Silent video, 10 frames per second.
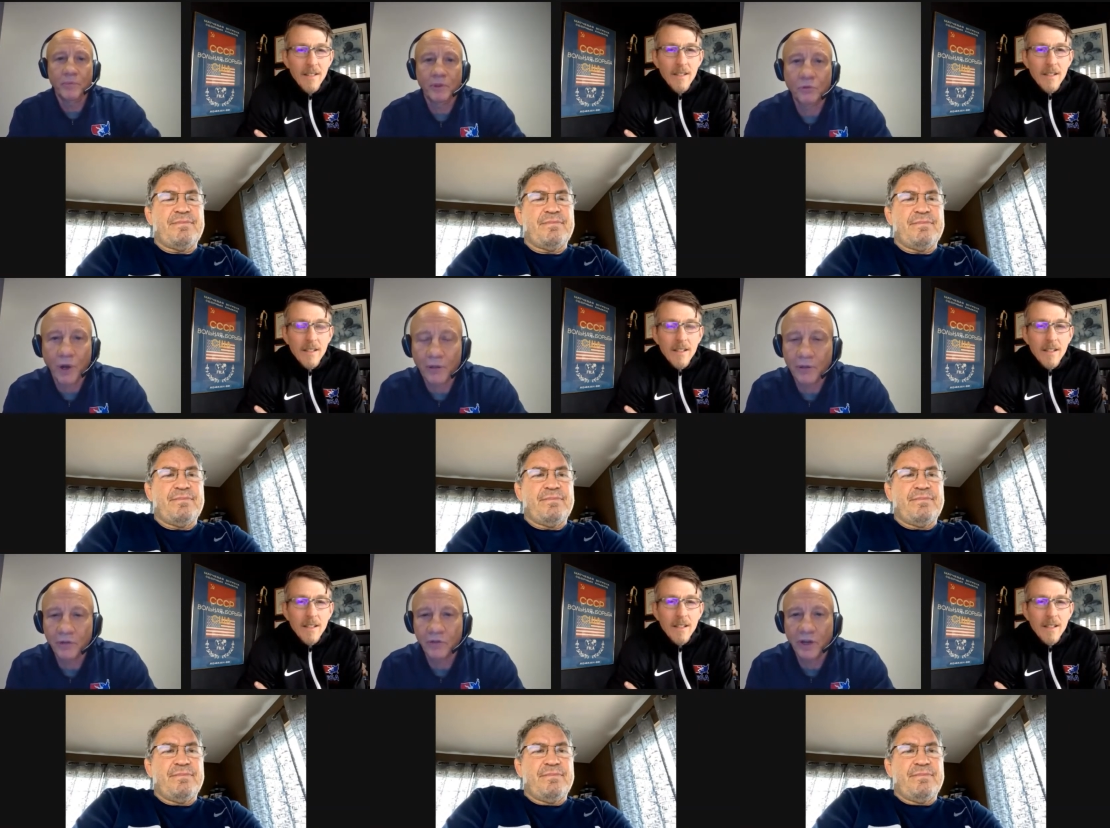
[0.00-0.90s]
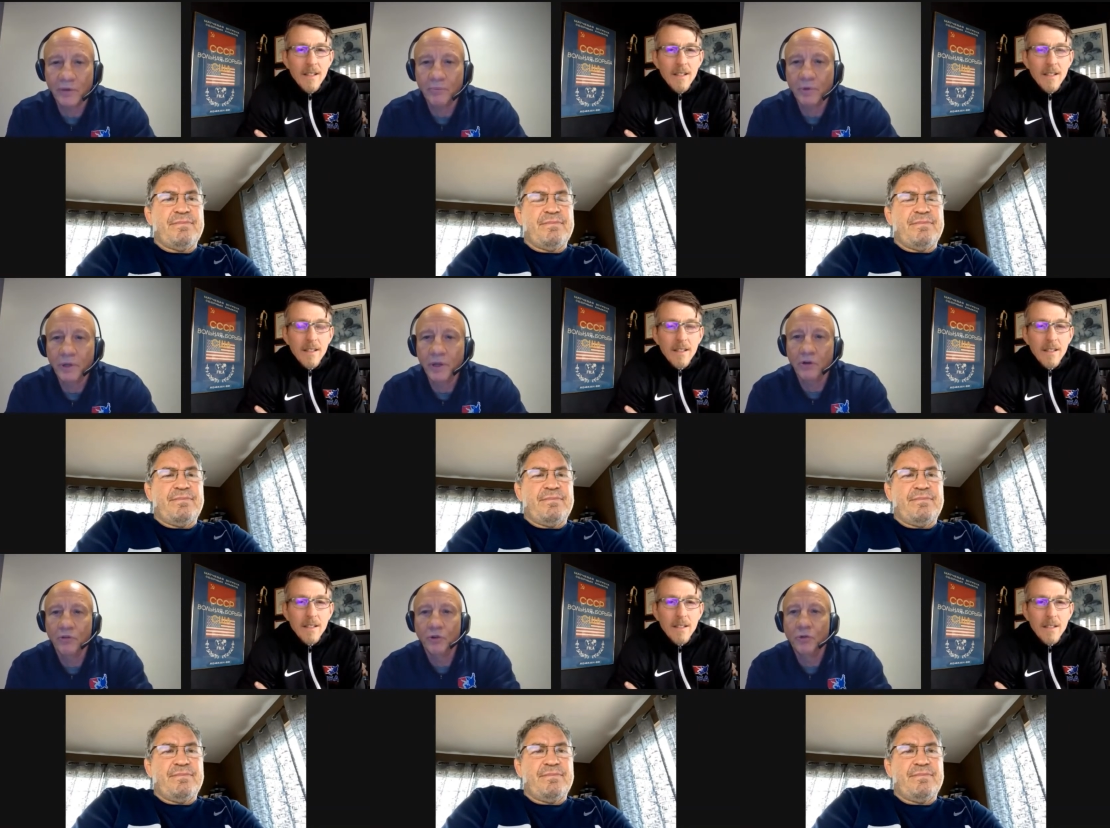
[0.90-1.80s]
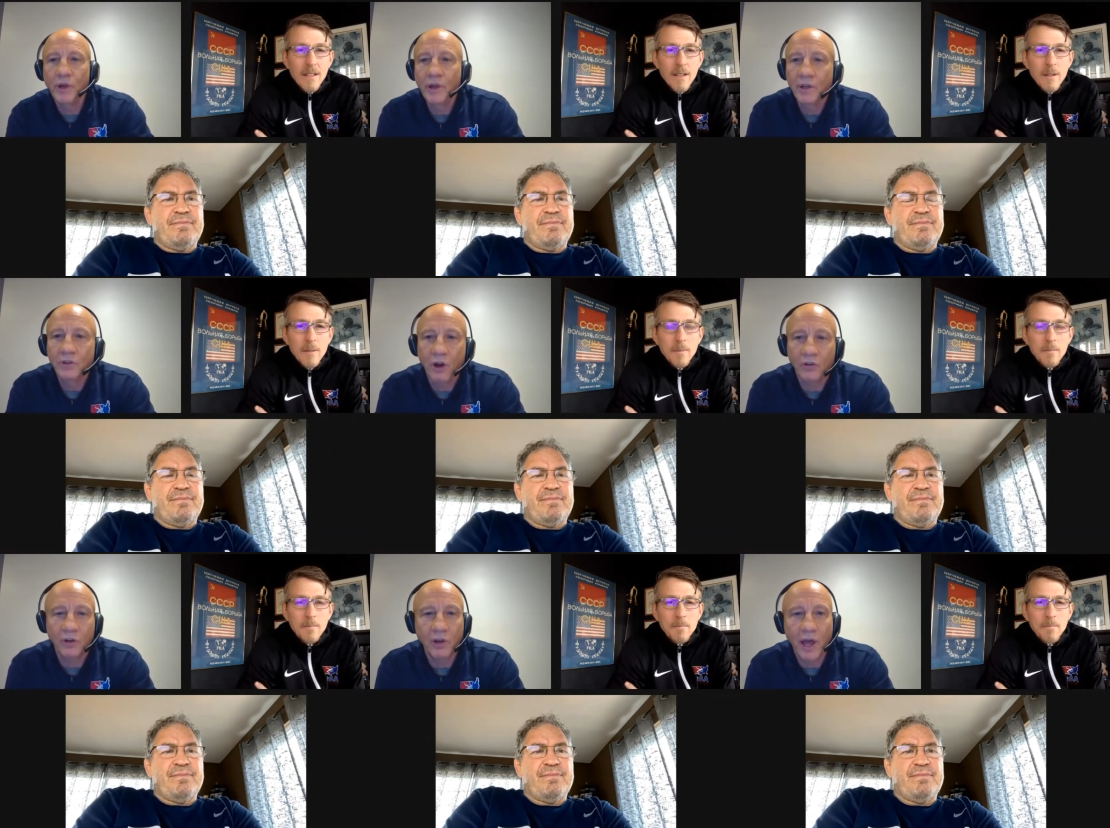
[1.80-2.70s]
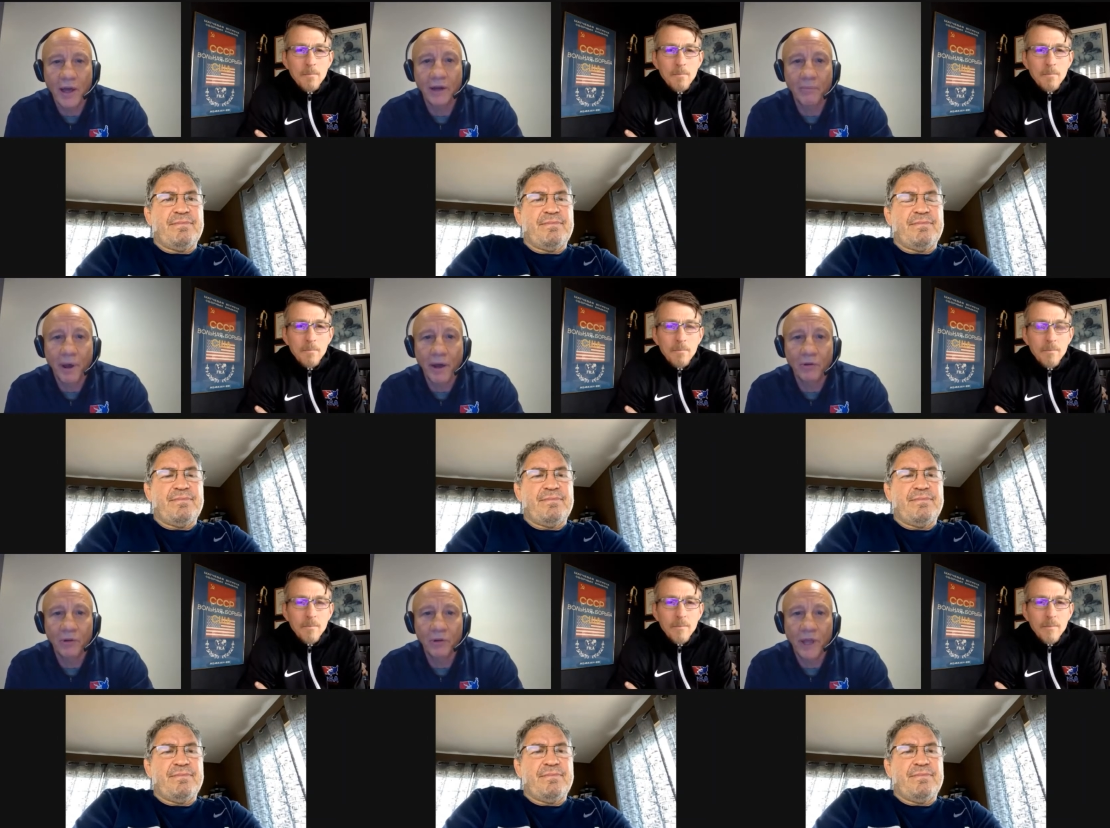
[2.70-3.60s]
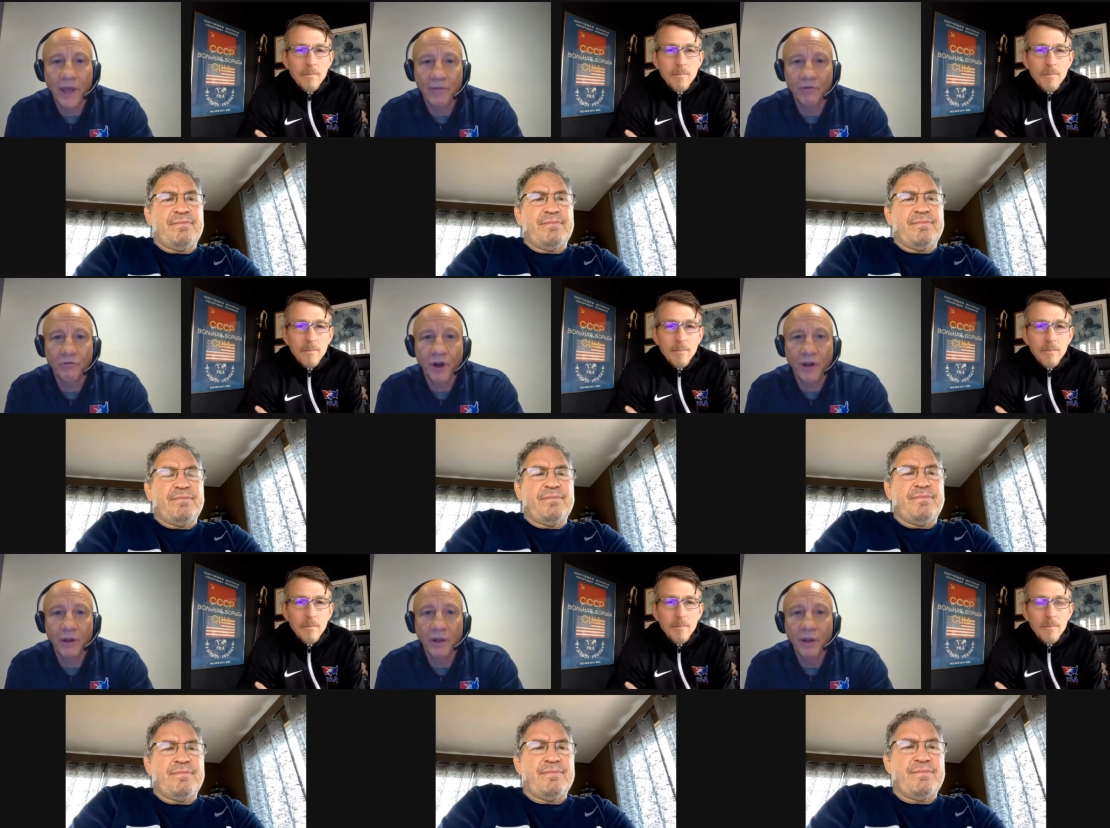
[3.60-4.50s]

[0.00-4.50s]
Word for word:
Speaker 1: throughout this um, interview, talked a lot about having fun.